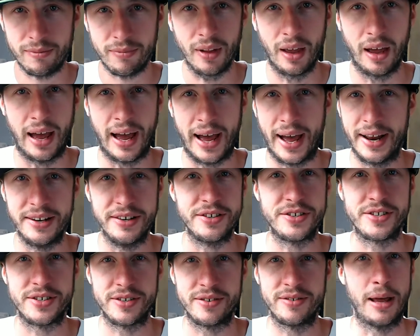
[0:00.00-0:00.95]

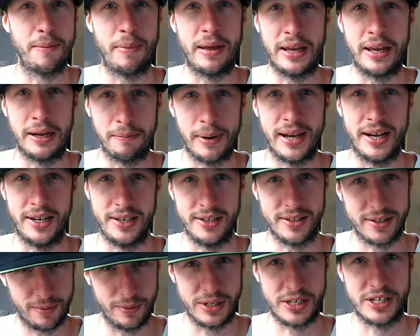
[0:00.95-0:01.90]
and they're being made,
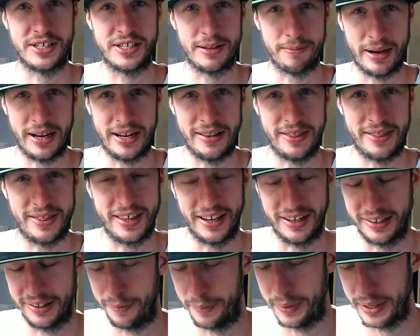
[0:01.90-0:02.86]
which is the main thing
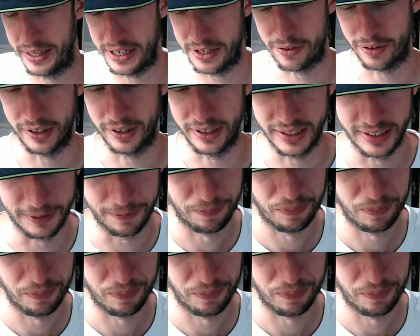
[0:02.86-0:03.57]
that we need right now.